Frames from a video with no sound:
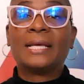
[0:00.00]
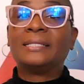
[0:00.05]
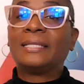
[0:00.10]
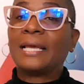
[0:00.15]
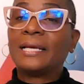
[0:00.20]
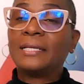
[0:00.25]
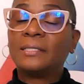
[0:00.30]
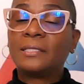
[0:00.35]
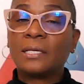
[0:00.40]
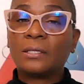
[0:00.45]

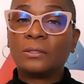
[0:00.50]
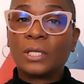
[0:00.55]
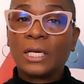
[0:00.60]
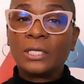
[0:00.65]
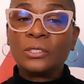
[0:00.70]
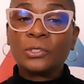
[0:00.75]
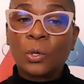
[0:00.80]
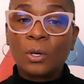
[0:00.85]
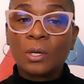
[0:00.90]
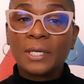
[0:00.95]

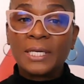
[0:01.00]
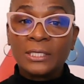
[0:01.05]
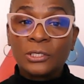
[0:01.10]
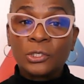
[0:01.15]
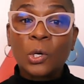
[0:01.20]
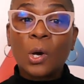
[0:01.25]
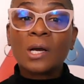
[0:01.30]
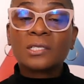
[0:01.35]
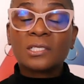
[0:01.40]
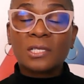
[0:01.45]

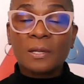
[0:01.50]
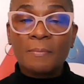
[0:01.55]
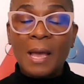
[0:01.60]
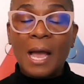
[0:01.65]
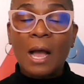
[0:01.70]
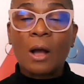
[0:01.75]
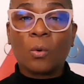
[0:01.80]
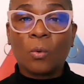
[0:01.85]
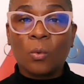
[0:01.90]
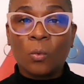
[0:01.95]
It talks
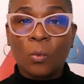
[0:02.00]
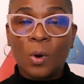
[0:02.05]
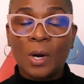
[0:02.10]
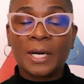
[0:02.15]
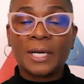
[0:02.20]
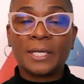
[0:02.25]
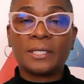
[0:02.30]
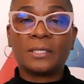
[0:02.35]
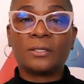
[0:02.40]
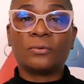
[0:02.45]
about
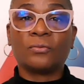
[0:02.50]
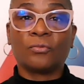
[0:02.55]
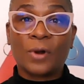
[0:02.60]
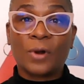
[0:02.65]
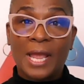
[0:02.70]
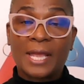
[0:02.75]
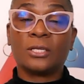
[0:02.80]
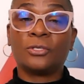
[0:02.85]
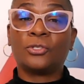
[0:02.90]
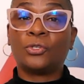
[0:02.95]
what
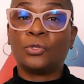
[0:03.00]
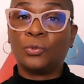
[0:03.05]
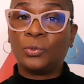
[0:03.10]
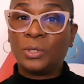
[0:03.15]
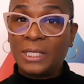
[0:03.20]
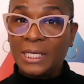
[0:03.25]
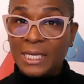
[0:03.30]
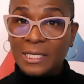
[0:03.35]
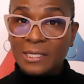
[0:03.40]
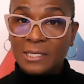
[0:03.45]
records you
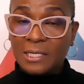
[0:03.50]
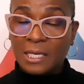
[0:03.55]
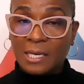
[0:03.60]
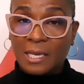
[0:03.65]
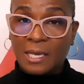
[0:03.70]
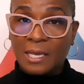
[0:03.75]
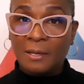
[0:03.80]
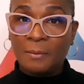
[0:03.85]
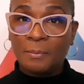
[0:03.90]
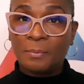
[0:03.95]
need to
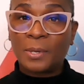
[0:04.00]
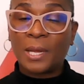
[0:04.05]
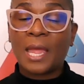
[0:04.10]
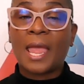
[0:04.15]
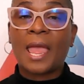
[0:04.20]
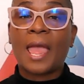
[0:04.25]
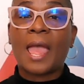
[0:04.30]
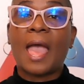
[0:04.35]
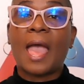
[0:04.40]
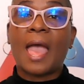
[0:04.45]
keep
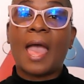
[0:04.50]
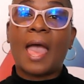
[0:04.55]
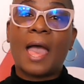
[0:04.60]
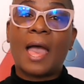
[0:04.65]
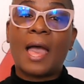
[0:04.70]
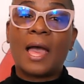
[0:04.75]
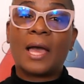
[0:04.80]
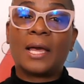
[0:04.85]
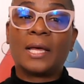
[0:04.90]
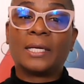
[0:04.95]

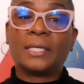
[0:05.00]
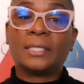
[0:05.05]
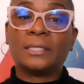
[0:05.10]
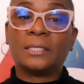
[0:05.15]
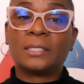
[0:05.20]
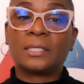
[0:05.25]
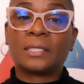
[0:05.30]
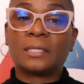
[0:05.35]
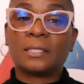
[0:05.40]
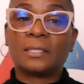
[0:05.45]

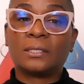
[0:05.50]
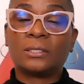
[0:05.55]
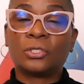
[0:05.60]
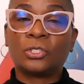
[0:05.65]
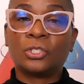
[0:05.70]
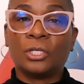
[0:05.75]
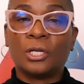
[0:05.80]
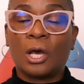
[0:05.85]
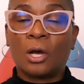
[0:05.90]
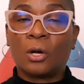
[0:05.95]
and
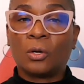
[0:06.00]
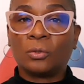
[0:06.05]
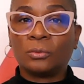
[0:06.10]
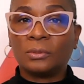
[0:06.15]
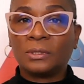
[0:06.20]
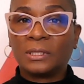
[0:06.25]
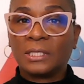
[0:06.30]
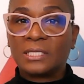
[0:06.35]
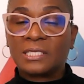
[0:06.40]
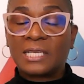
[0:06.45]

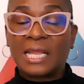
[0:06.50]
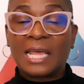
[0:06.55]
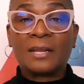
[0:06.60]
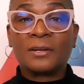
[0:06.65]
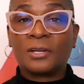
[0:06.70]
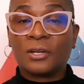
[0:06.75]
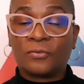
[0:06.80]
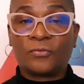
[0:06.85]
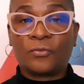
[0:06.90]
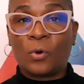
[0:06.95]
the
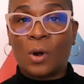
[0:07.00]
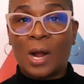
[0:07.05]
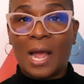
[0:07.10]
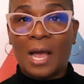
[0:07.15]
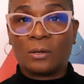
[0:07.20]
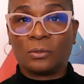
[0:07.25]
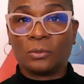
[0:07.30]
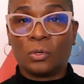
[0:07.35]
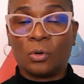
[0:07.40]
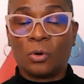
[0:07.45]
standard for
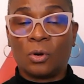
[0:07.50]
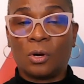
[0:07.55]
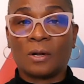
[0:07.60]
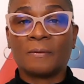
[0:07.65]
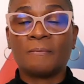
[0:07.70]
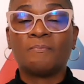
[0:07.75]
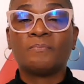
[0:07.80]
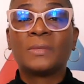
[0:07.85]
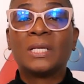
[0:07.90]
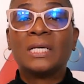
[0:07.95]
how
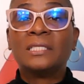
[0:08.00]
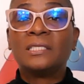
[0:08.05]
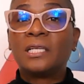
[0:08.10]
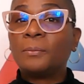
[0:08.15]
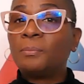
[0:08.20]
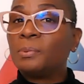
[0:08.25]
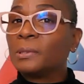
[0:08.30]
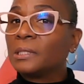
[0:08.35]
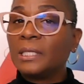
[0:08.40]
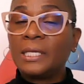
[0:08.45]
long.
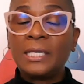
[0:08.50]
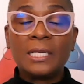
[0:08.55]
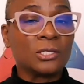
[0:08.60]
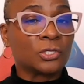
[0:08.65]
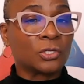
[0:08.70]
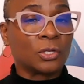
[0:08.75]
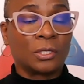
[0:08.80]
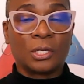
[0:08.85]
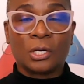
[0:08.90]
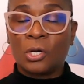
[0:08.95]
Typically
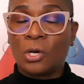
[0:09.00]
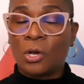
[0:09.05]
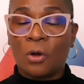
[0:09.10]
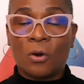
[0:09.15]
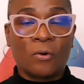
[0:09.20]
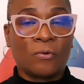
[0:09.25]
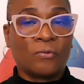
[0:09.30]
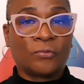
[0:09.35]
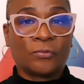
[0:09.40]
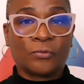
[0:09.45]
is going to
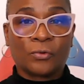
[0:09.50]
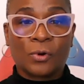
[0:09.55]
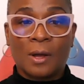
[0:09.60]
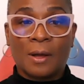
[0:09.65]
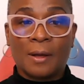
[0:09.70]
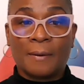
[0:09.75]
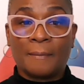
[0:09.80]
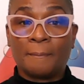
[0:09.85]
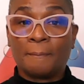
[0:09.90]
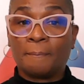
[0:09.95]
go
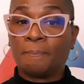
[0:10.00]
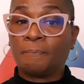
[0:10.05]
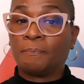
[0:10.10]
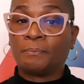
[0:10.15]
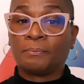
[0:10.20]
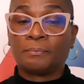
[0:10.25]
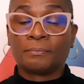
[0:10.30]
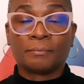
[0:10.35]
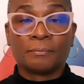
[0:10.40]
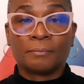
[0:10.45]

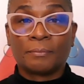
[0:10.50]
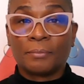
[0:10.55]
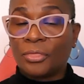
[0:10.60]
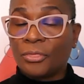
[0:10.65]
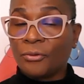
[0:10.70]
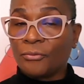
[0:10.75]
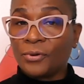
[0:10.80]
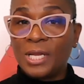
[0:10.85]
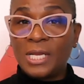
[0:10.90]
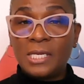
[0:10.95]
from
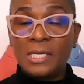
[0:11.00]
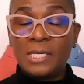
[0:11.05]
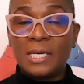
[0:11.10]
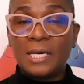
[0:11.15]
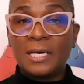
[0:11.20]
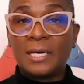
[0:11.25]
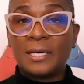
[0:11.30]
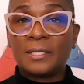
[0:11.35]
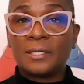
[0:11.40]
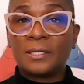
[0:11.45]
3
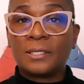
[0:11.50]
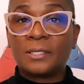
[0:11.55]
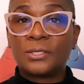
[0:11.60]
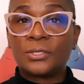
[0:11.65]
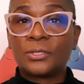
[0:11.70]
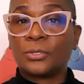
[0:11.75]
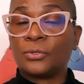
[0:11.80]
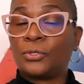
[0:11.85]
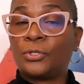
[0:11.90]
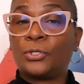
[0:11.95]

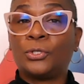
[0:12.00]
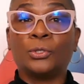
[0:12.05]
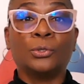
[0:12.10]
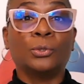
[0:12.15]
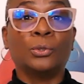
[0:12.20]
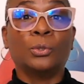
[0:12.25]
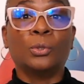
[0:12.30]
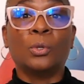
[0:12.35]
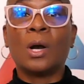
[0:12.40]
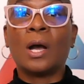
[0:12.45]
years
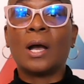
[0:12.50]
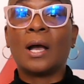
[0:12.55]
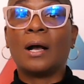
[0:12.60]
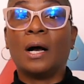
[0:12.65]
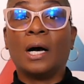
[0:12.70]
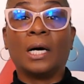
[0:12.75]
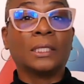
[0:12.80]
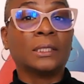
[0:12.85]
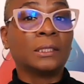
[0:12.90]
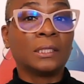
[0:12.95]
to
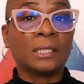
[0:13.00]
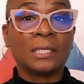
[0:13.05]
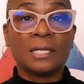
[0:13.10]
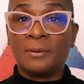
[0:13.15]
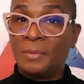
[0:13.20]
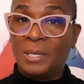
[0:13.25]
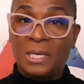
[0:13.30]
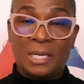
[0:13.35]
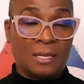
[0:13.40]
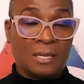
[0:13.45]

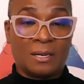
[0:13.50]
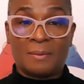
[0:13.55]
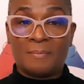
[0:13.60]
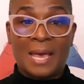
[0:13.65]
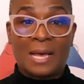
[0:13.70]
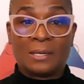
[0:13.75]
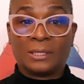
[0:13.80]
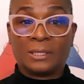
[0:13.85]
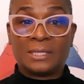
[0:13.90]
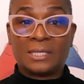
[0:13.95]
unlimited
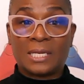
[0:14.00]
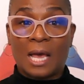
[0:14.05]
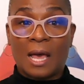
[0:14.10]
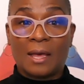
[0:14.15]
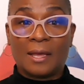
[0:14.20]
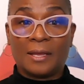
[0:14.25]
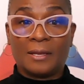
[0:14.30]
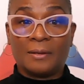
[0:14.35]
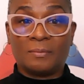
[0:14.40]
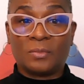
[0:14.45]
amount of
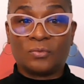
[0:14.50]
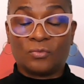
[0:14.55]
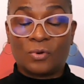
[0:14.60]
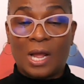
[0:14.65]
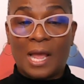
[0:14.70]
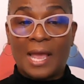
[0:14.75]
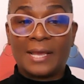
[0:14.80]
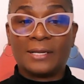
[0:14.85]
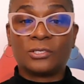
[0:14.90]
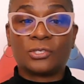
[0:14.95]
time,
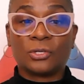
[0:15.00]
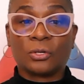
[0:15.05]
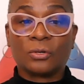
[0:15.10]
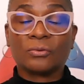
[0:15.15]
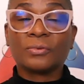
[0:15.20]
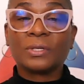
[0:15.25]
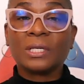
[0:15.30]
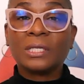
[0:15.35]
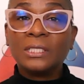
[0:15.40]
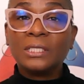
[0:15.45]
right? So
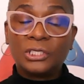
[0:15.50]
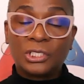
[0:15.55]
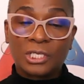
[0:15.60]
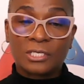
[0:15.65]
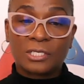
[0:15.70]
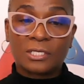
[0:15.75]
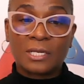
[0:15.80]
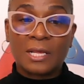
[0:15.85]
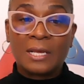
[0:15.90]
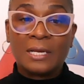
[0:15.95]
it really
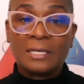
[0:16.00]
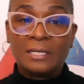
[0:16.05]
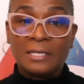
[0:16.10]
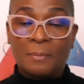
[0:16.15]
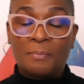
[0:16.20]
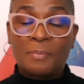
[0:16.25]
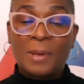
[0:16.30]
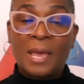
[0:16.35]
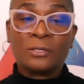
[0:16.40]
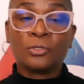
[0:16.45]
just
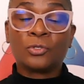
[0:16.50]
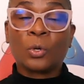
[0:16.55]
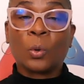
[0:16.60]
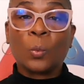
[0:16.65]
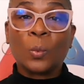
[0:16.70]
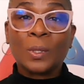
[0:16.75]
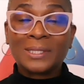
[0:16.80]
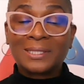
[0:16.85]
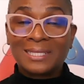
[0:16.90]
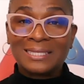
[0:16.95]
depends
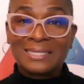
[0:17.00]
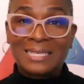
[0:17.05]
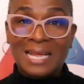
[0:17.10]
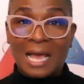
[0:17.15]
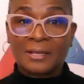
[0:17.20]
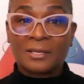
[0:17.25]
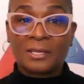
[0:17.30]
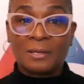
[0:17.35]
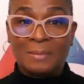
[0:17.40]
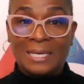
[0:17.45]
on what the
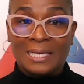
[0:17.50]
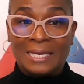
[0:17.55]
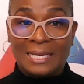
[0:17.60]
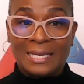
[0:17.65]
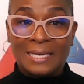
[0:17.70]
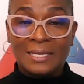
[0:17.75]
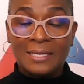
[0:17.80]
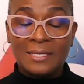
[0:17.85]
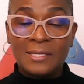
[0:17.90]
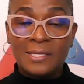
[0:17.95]
document
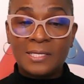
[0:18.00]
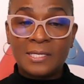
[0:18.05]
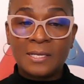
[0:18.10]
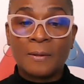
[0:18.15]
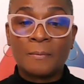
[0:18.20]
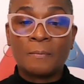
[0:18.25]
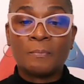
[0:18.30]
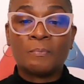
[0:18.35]
is.